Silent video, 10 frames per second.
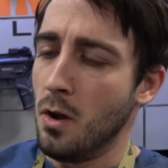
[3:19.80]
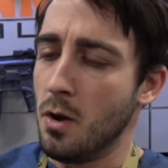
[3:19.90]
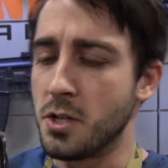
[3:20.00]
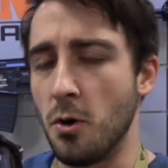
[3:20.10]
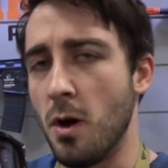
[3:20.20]

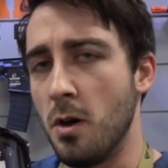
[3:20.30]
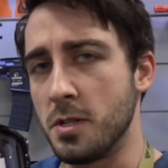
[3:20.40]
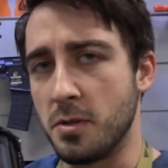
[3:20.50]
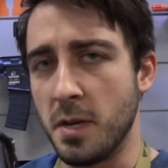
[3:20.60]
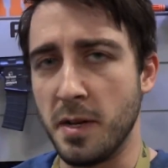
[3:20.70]
So
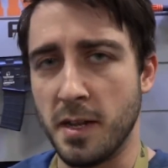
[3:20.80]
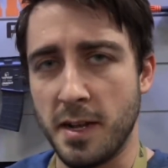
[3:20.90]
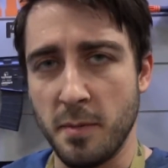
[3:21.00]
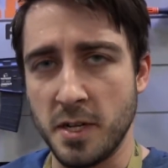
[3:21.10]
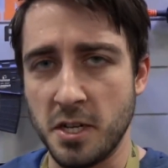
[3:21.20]
also Tippmann, like
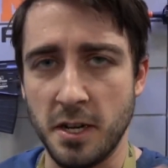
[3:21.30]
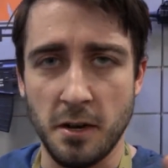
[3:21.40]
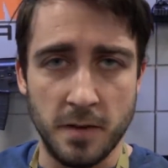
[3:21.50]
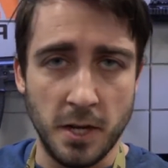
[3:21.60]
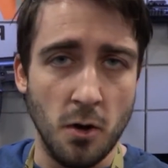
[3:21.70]
I mentioned in a
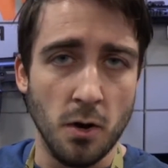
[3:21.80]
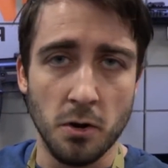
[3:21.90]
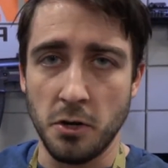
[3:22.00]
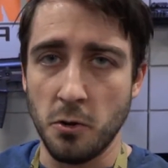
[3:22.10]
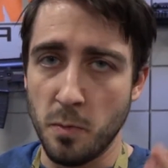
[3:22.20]
video
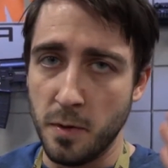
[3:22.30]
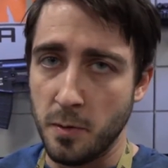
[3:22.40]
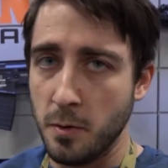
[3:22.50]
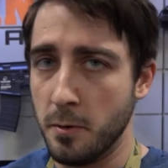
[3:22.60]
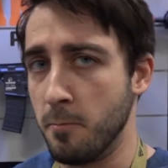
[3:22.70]
earlier when we
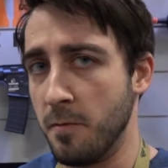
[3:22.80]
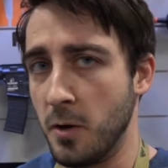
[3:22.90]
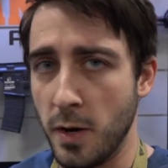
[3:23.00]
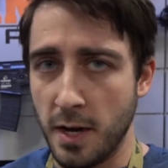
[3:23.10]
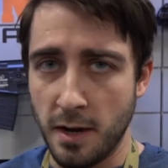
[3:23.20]
were
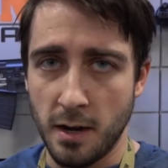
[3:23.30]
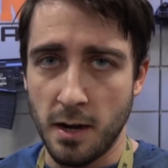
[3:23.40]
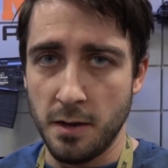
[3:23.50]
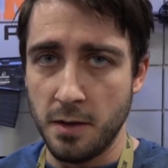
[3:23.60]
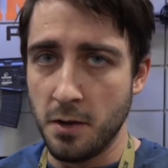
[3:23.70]
reviewing
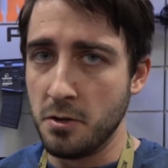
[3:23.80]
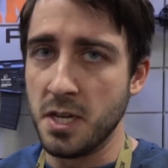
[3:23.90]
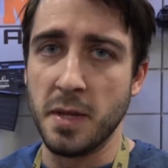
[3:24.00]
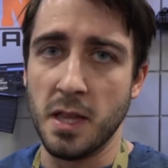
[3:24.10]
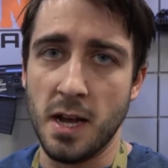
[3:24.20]
the other
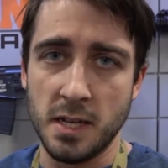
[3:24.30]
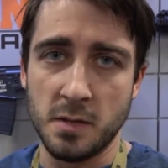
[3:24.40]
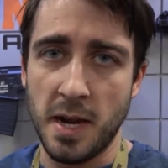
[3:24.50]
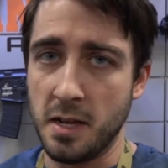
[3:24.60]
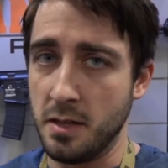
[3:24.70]
Tippmann lines
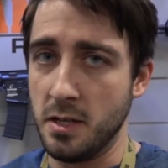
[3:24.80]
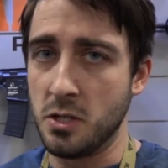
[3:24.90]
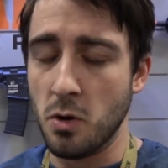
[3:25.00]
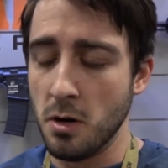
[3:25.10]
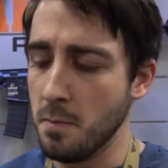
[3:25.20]
back at the
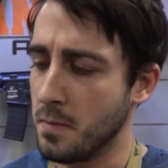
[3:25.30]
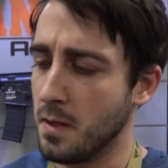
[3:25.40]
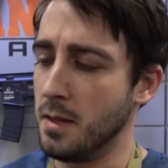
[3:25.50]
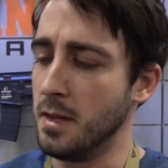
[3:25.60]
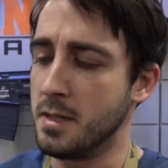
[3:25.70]
store,
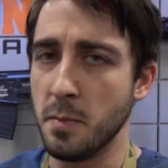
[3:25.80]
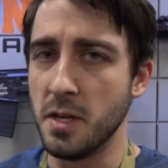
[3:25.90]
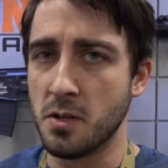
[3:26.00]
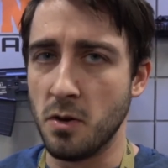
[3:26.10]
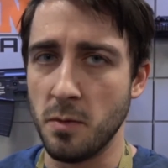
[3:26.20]
that Tippmann
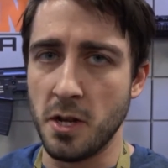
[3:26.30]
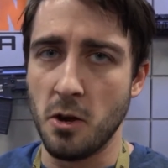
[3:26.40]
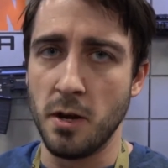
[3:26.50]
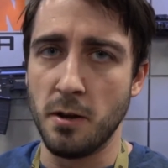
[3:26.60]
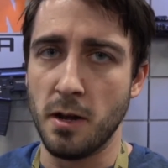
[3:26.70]
is going to be
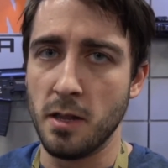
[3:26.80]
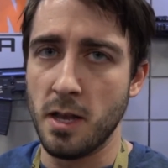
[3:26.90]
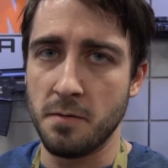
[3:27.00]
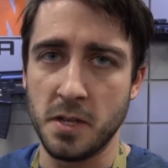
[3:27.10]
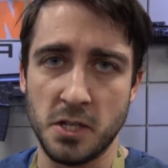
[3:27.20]
going a
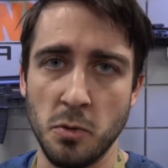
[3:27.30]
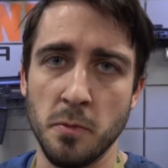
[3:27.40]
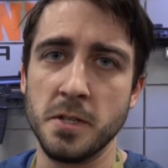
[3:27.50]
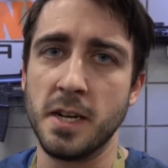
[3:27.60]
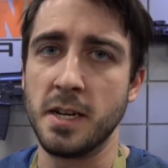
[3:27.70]
lot of
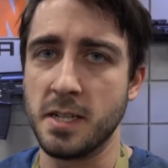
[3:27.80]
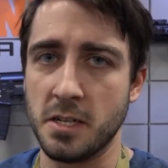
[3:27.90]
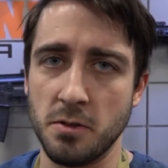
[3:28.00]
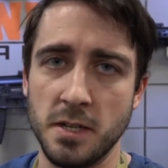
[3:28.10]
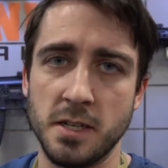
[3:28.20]
consumables and
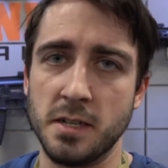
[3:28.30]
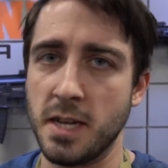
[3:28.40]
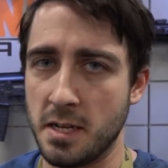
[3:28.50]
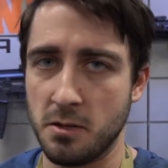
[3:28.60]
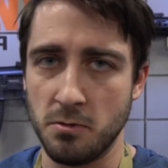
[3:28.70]
accessories and
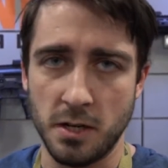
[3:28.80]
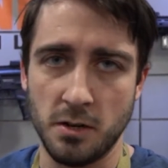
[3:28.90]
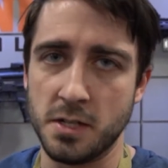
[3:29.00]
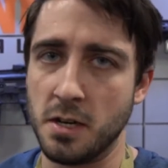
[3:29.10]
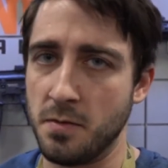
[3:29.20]
tactical gear
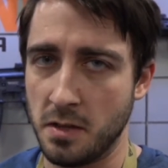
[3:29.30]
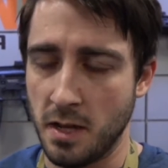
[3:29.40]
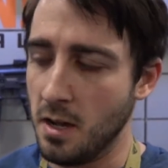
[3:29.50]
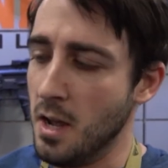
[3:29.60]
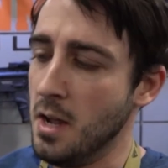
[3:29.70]
and stuff like
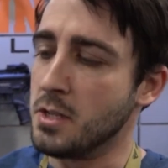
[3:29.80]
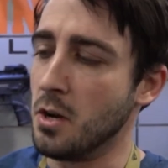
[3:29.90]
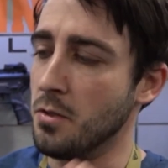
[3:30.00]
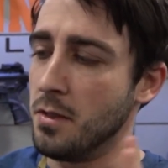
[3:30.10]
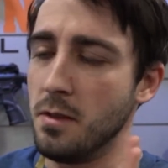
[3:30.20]
that.
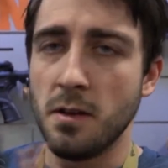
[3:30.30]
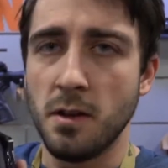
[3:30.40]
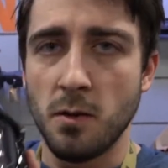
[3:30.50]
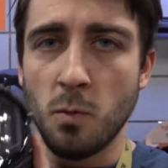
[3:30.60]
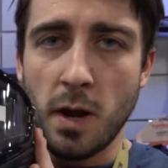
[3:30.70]
So
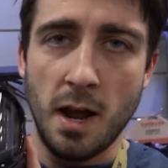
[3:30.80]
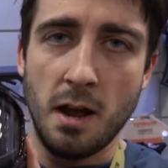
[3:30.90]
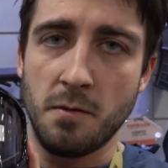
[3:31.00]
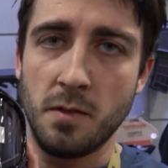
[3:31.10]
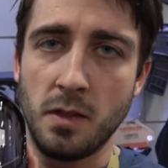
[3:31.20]
we
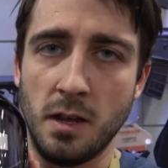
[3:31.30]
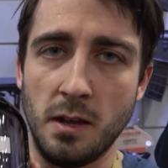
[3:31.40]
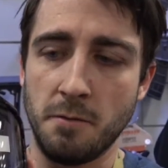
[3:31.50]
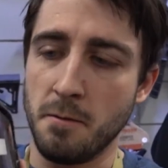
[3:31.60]
have the